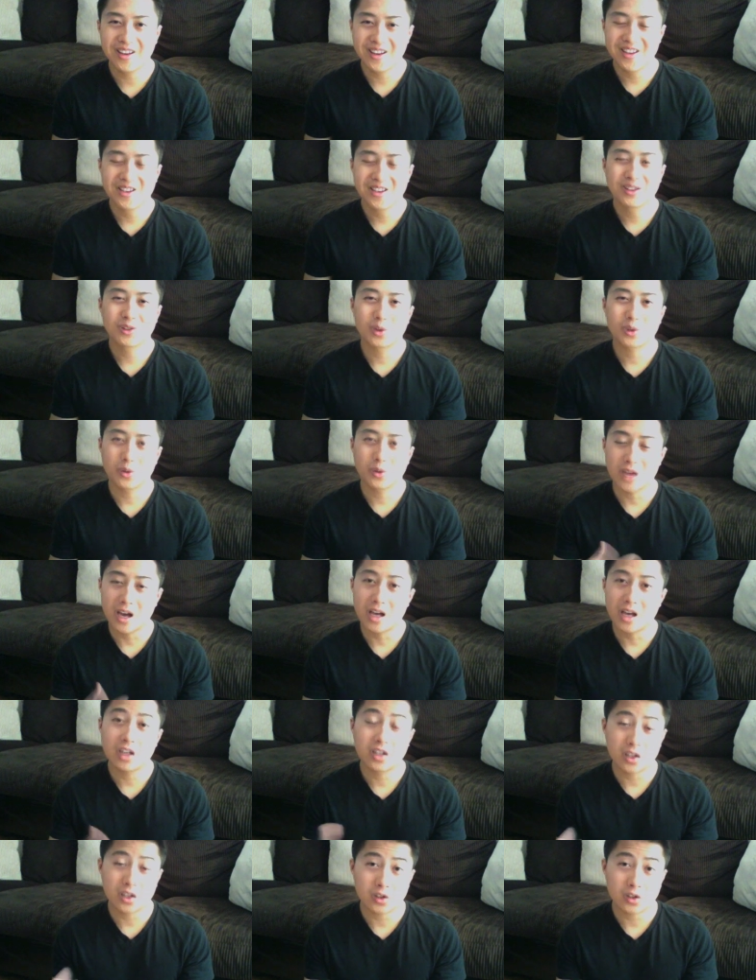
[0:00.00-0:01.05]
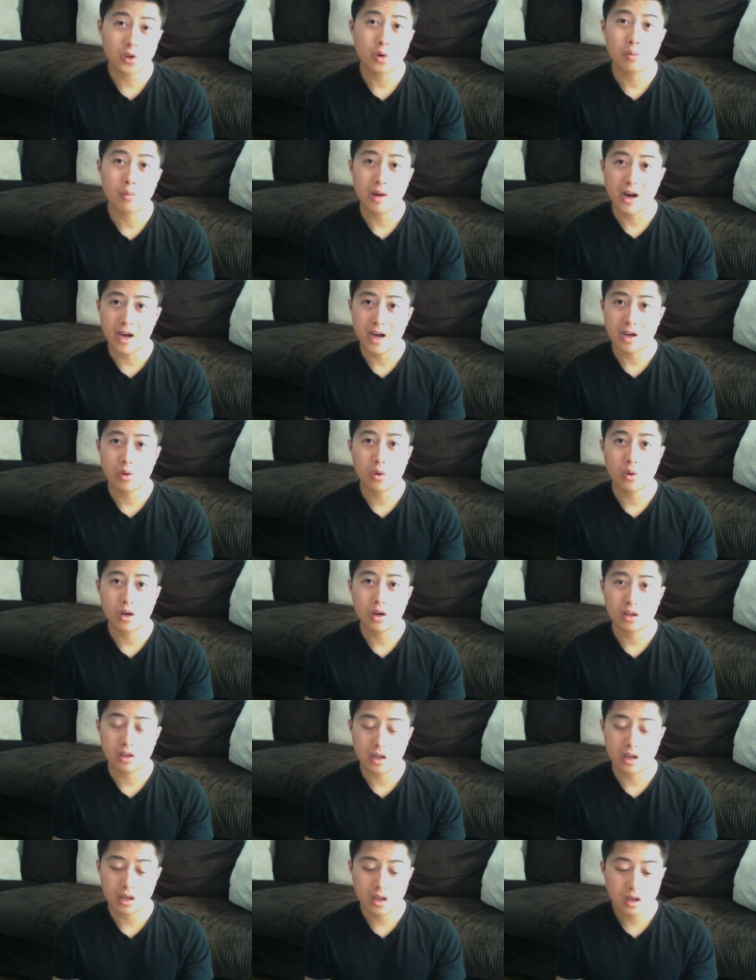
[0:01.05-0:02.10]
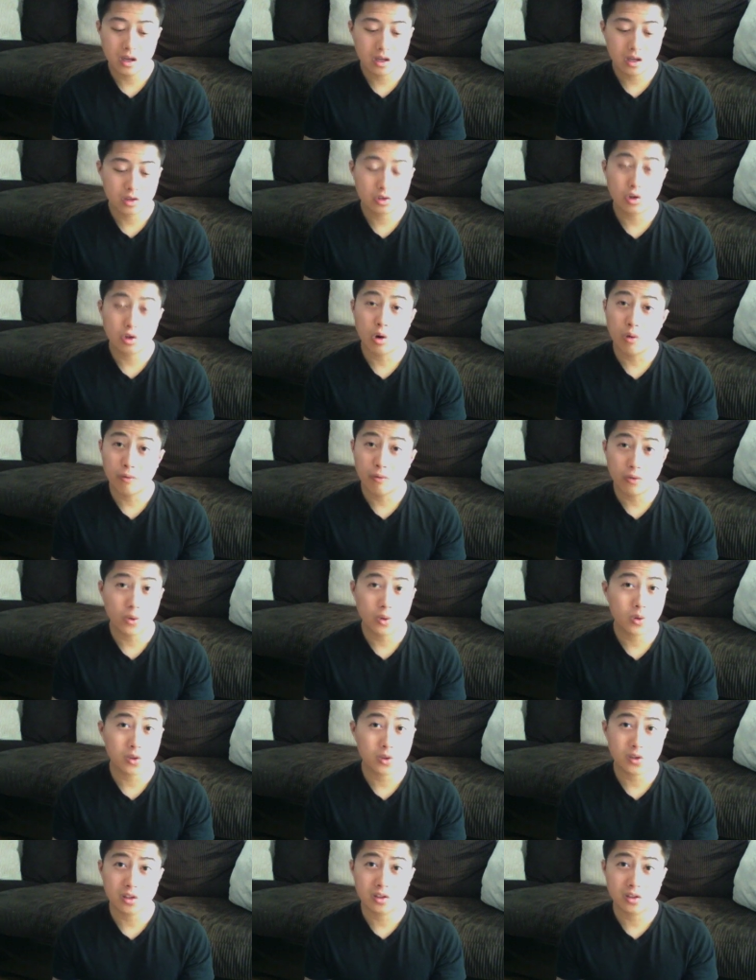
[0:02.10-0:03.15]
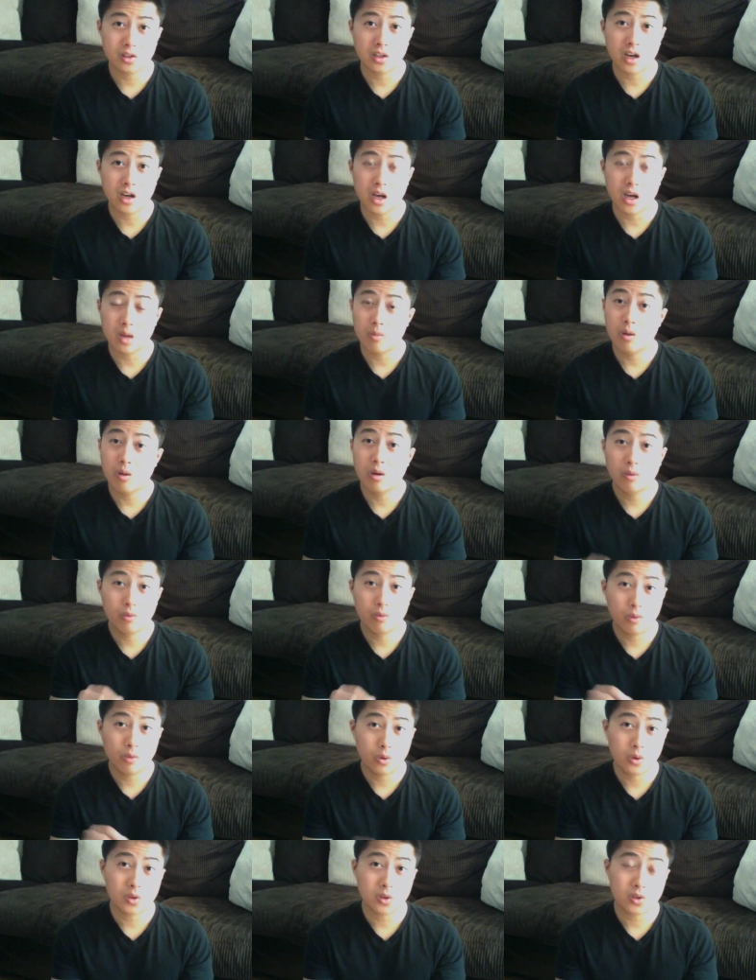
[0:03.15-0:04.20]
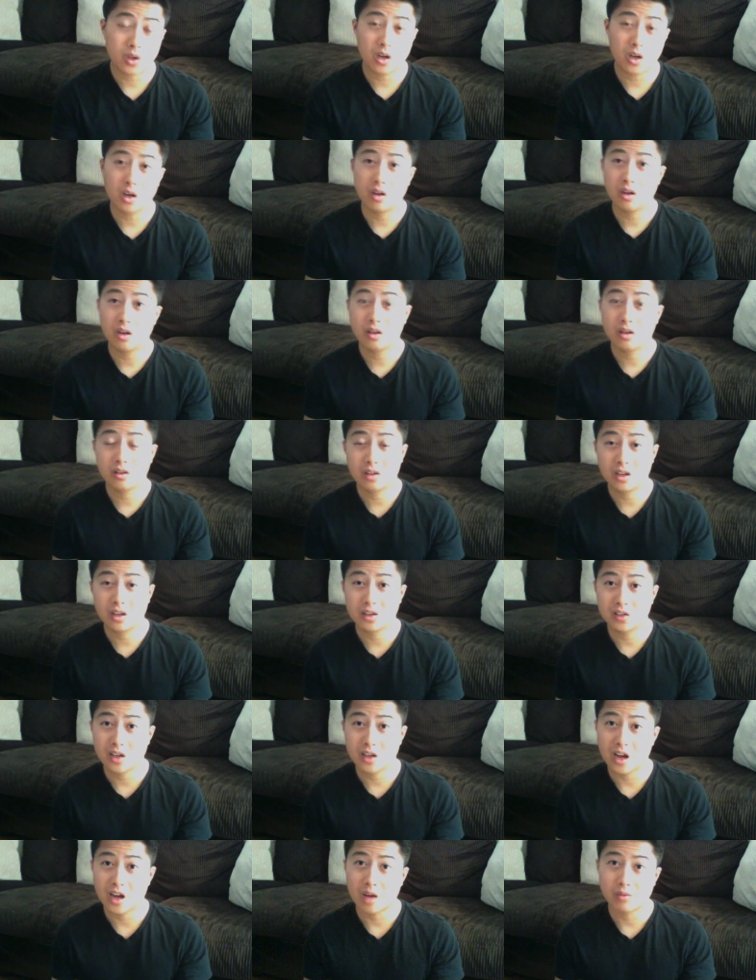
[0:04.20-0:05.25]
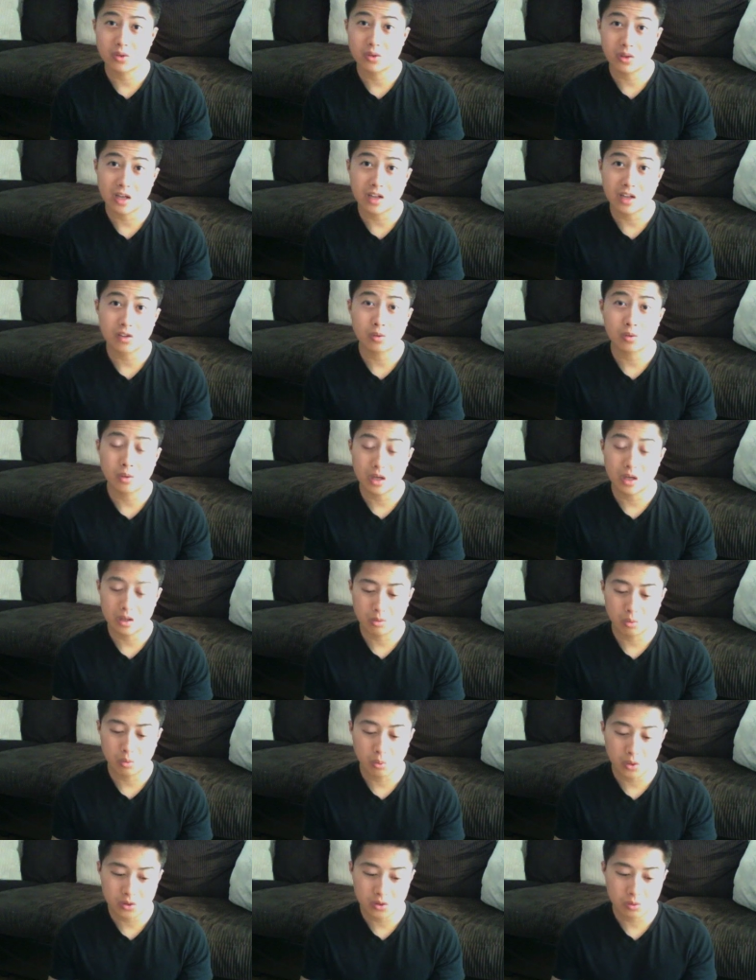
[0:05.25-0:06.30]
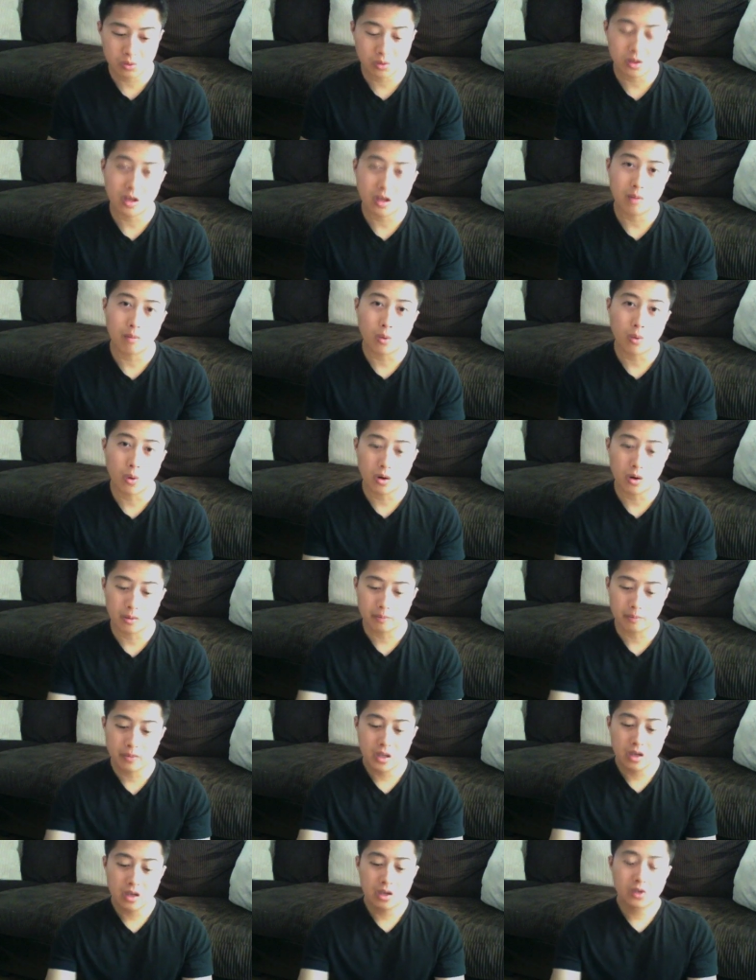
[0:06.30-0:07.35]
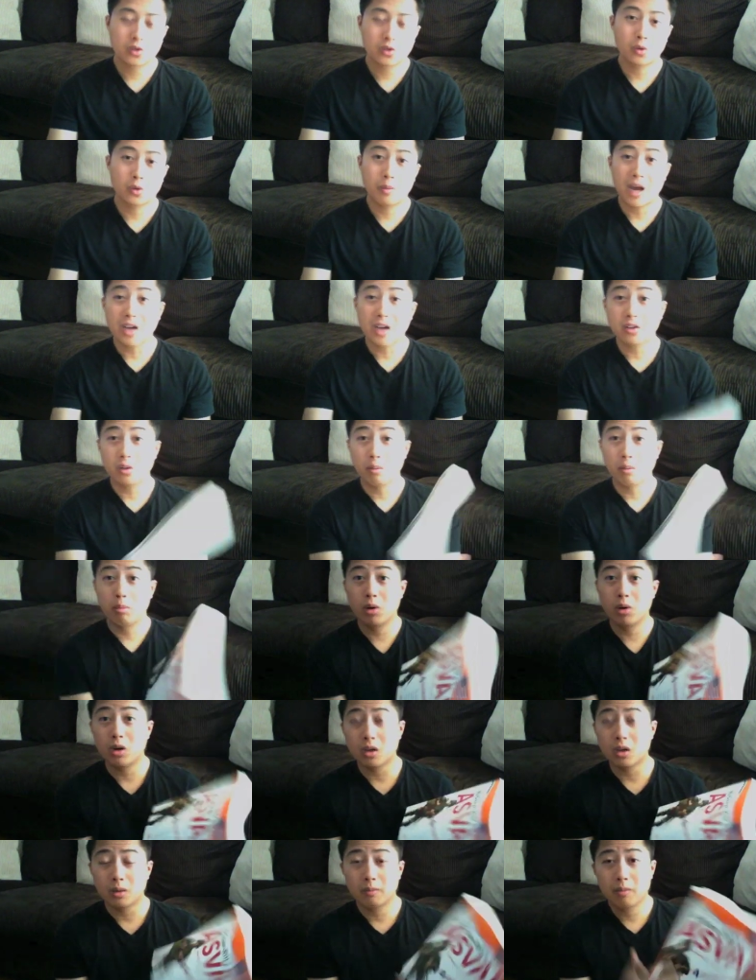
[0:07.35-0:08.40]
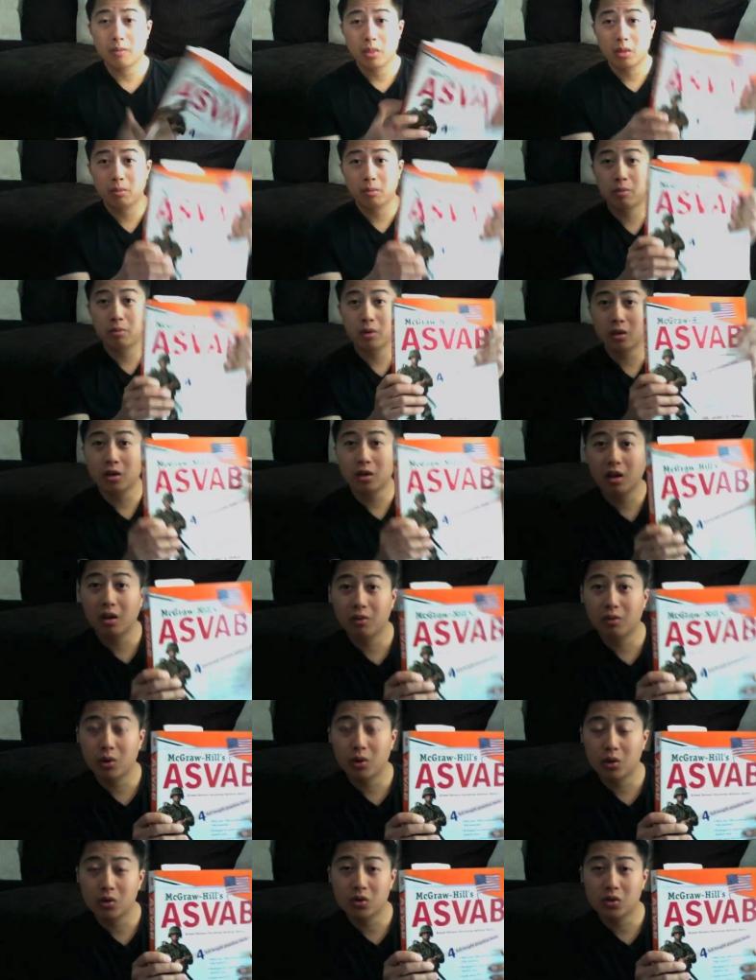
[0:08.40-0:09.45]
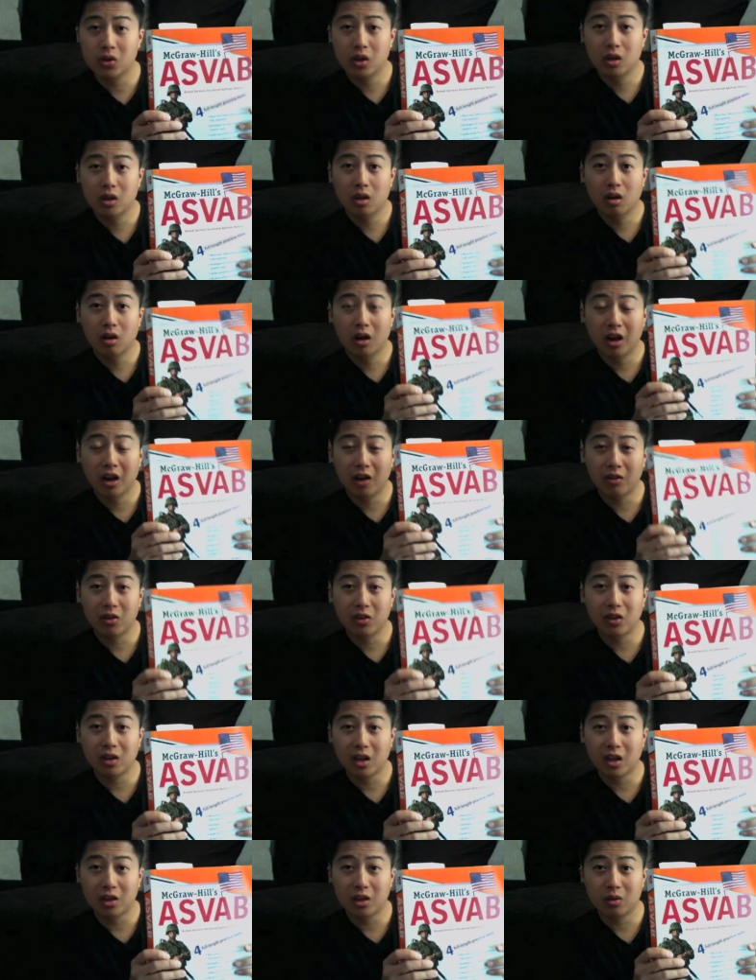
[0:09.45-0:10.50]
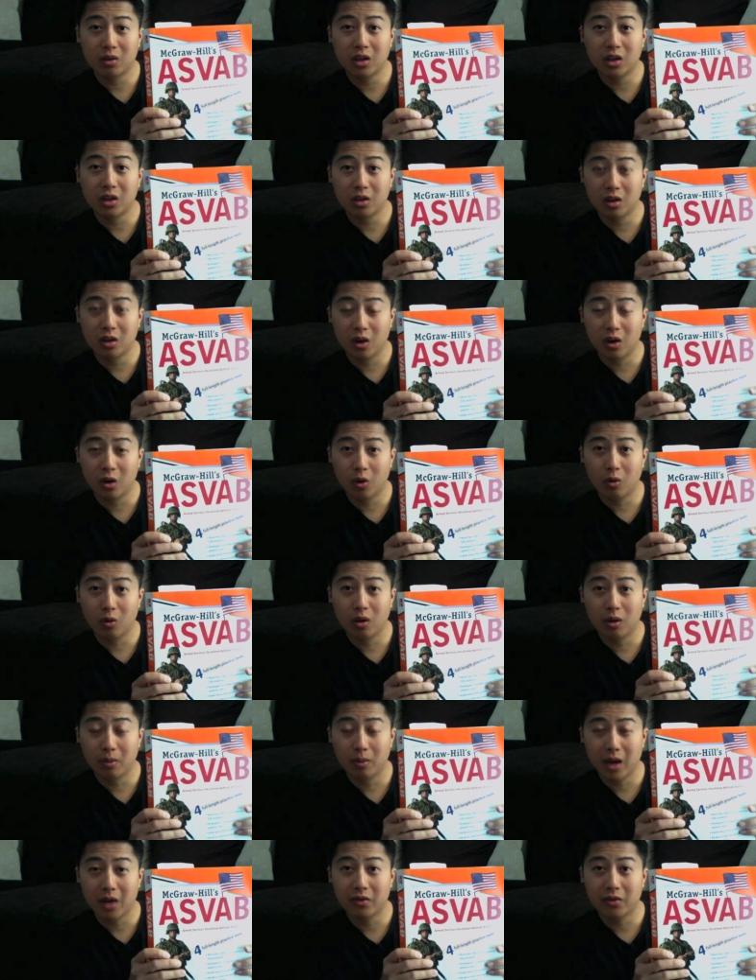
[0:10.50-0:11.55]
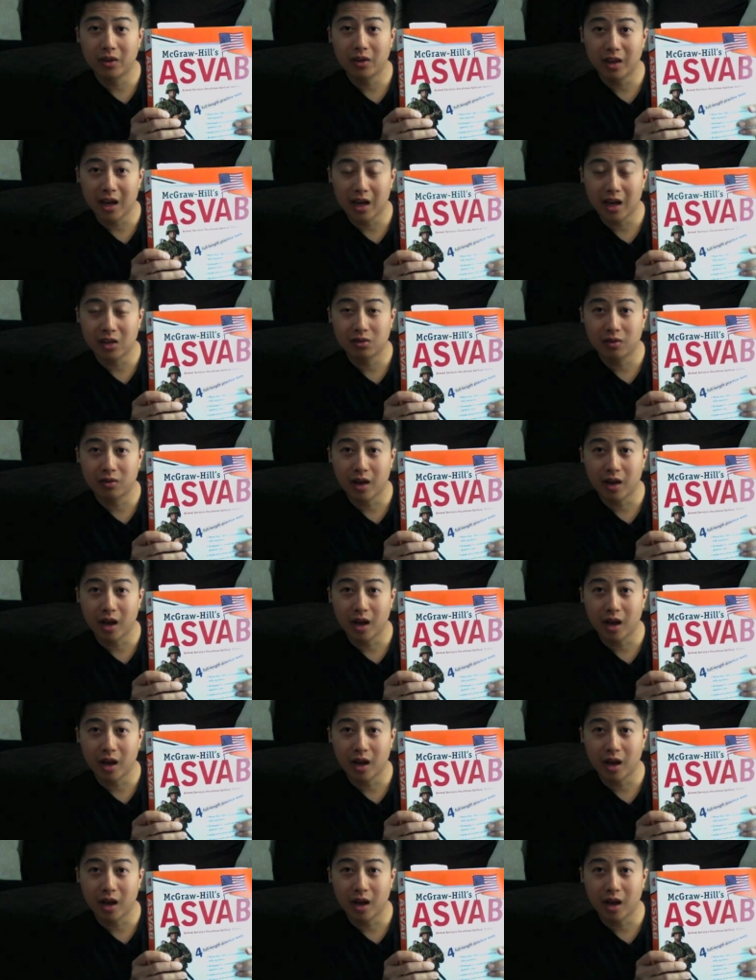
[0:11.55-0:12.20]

So yeah, it does go by quickly. Don't focus on the time, focus on the exam. So that's what's really important. So back to the book. The book covers everything that you need to know about the ASVAB,